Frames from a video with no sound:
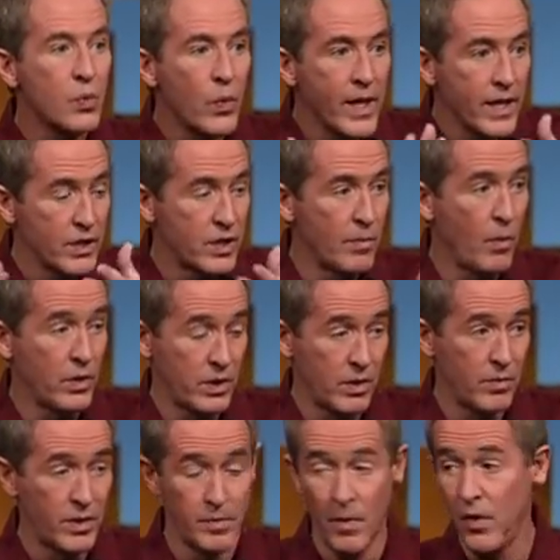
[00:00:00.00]
we get some
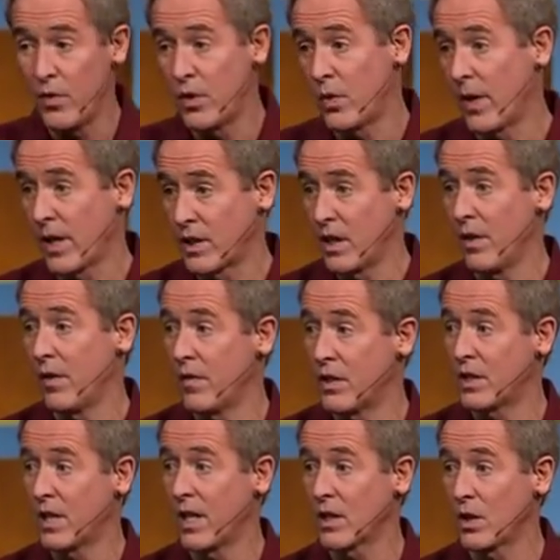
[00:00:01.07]
other direction other than
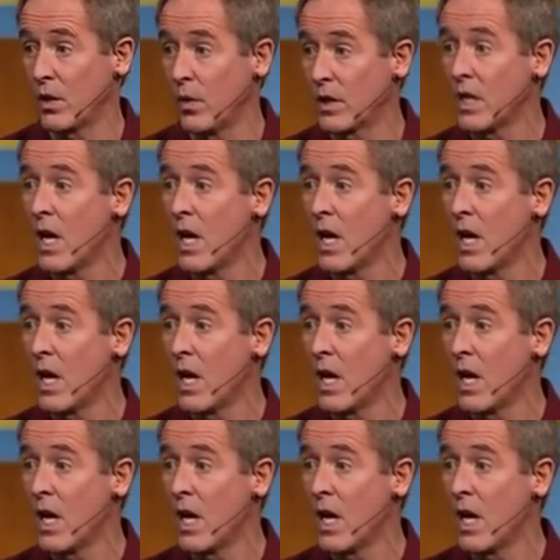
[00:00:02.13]
C.S. Lewis.